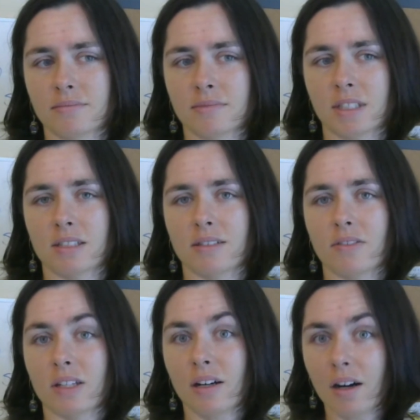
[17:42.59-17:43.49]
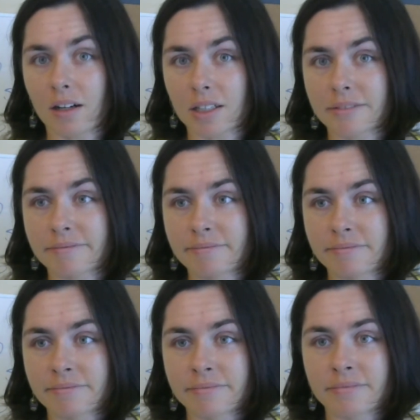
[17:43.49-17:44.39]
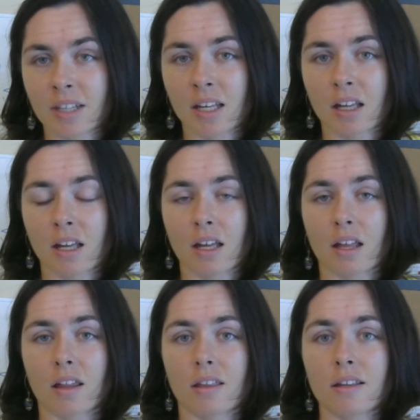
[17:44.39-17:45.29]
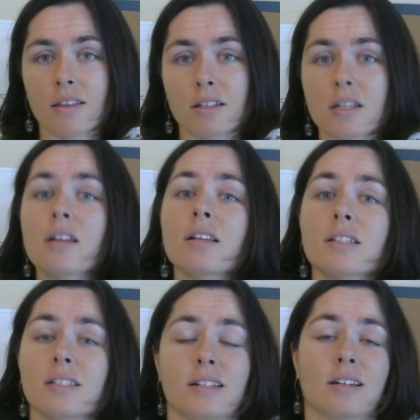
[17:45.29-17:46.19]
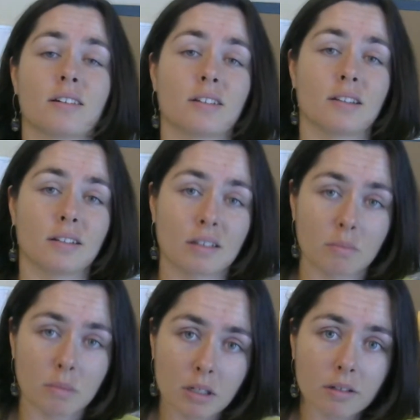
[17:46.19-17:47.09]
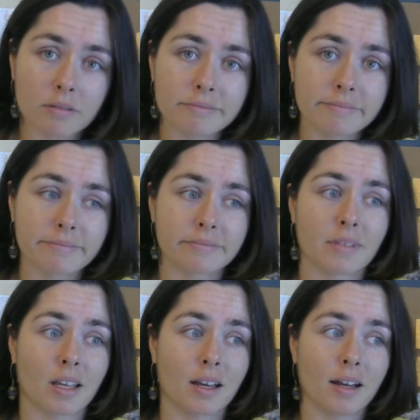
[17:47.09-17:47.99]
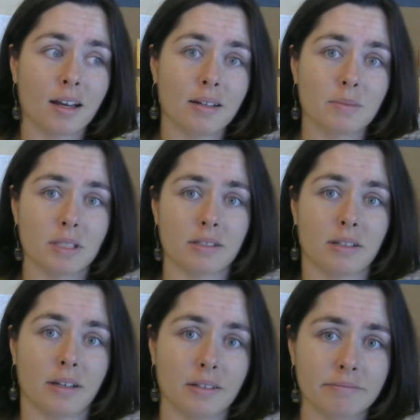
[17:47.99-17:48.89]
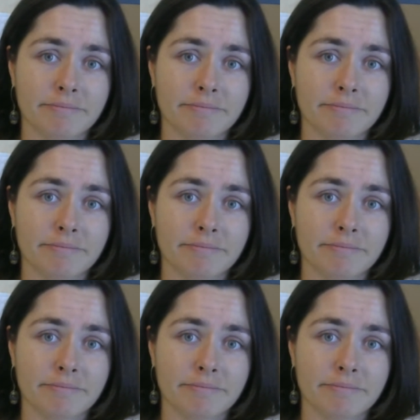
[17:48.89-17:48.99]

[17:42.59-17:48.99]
Because if they are, I think they need to take a good look in the mirror. I'm just saying.